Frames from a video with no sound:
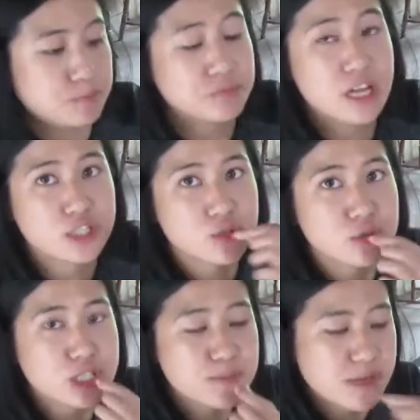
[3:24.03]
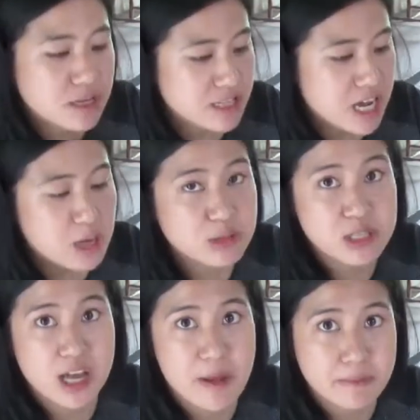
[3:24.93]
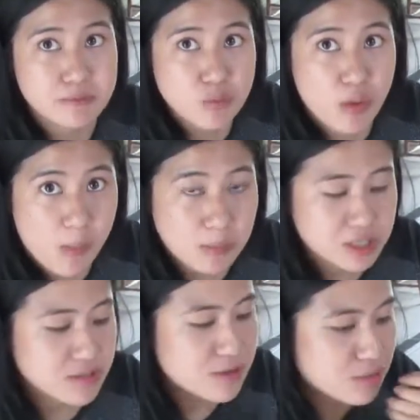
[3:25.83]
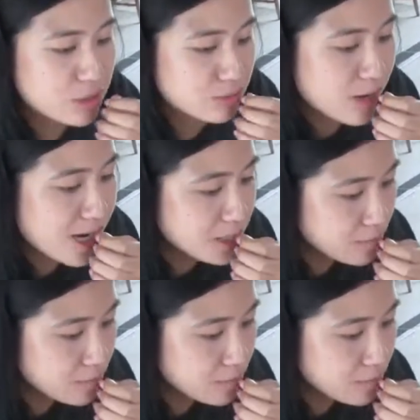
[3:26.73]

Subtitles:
It's crispy on the outside because of the grilled rice.